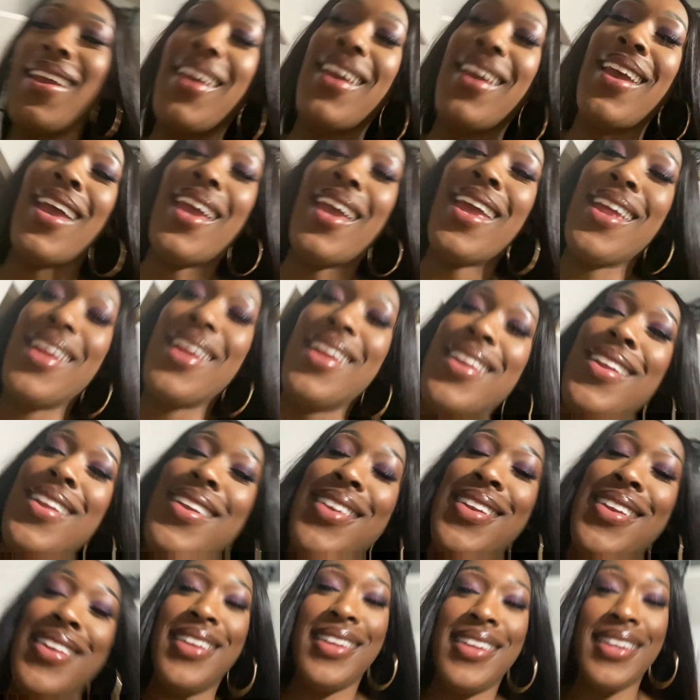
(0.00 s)

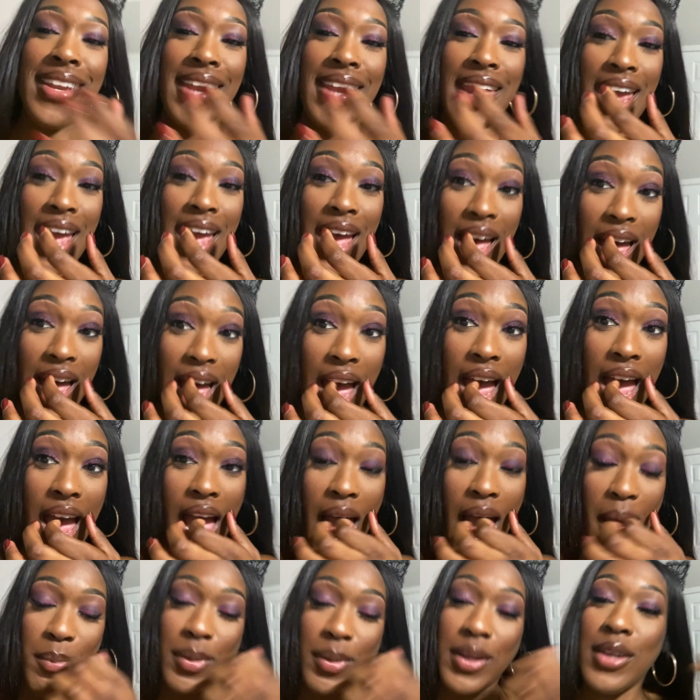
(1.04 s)
And now
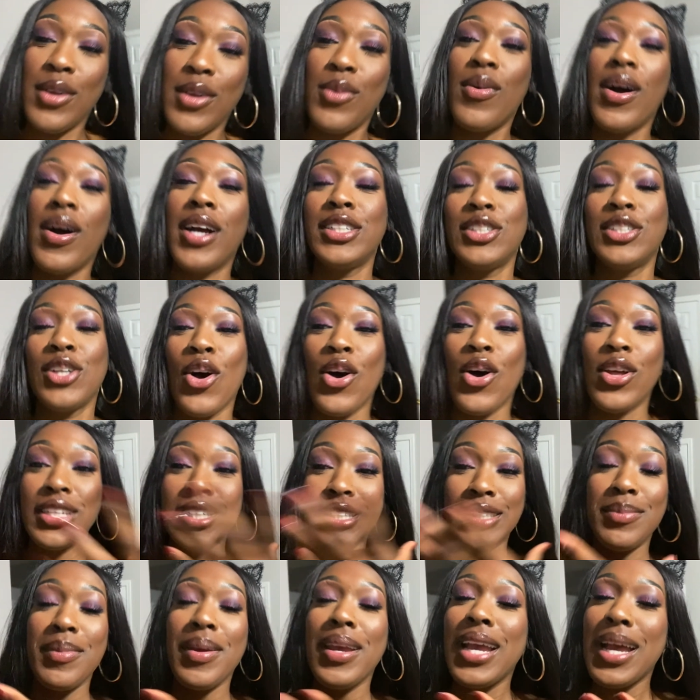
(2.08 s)
I'm gonna wash all
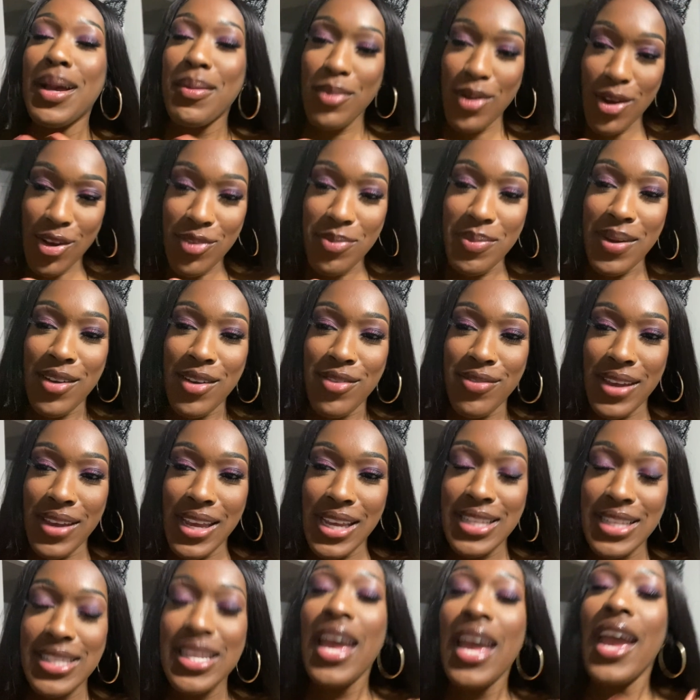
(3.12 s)
this makeup off my
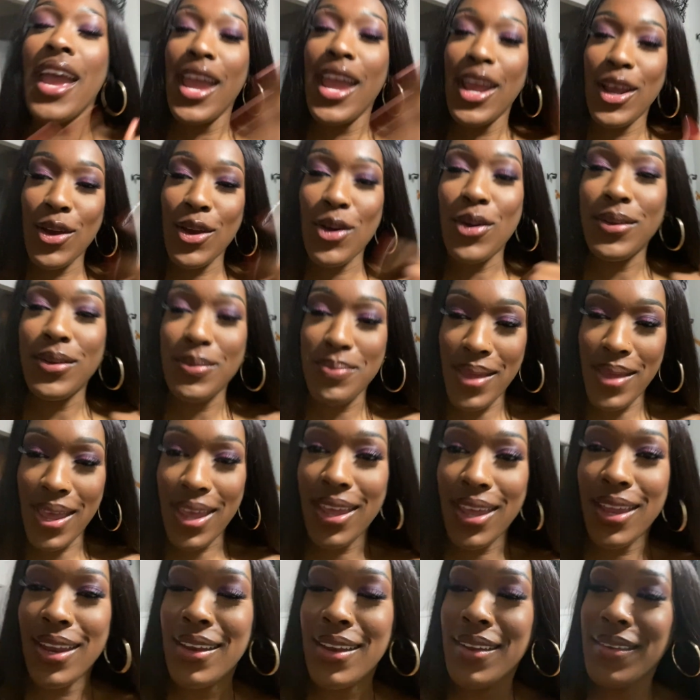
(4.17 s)
face and go to
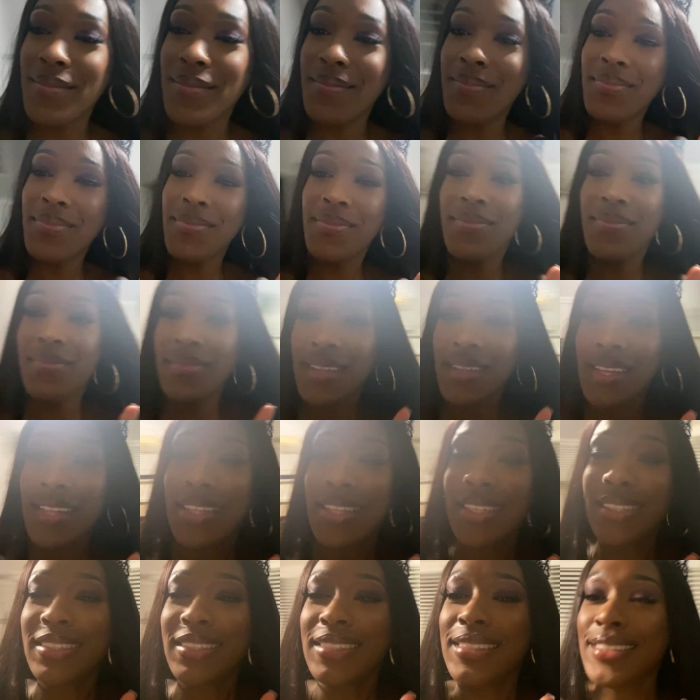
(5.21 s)
bed.
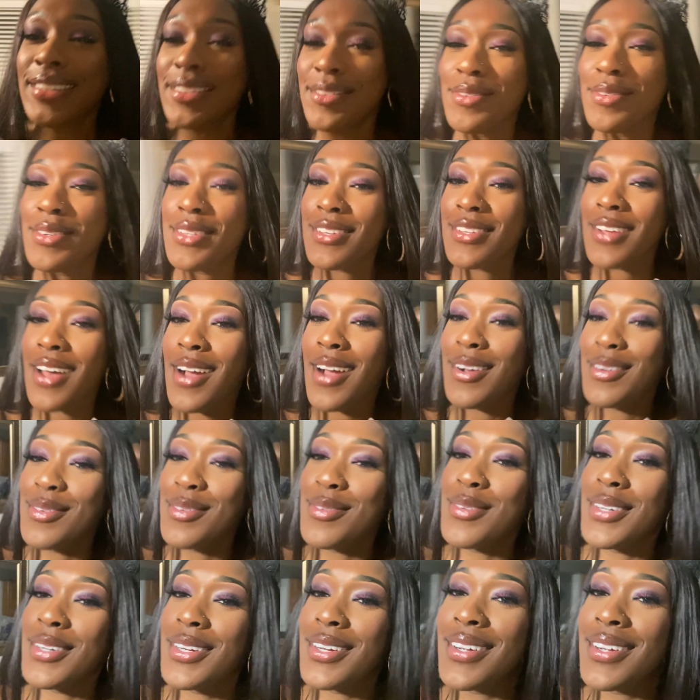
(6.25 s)
This is the
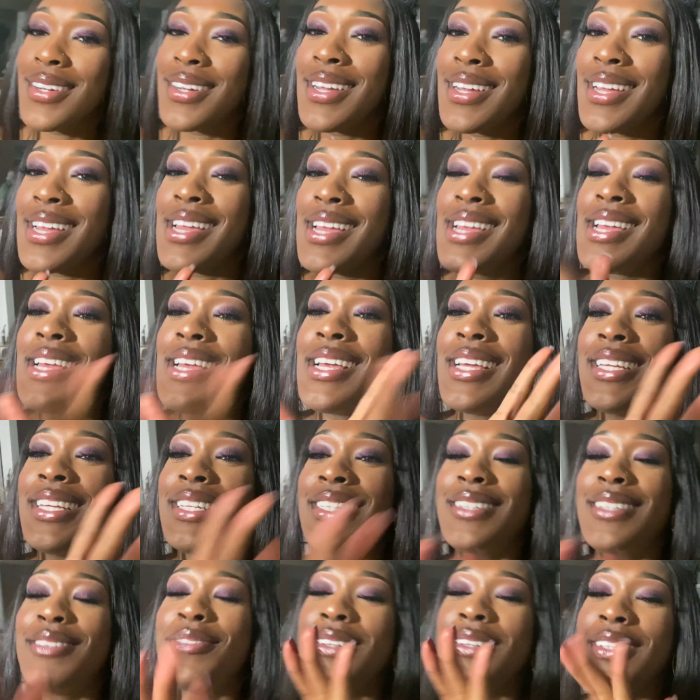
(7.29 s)
photographer. His
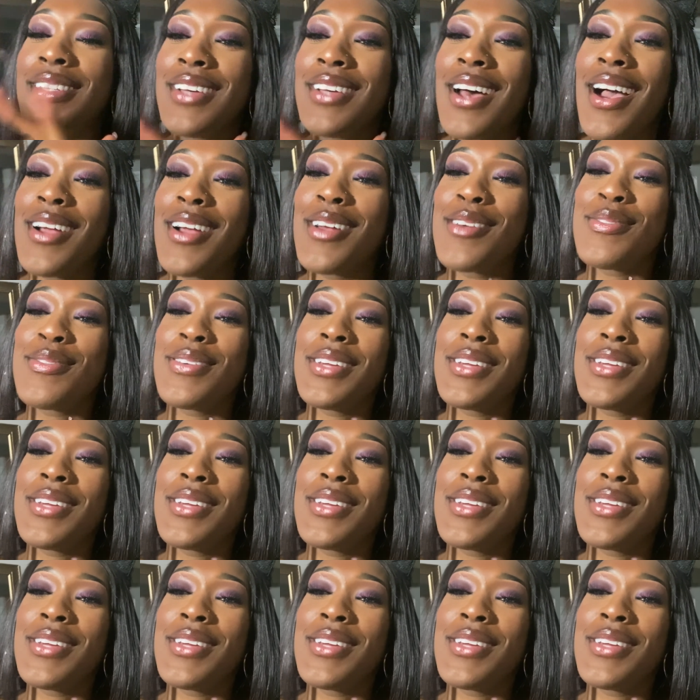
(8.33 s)
photography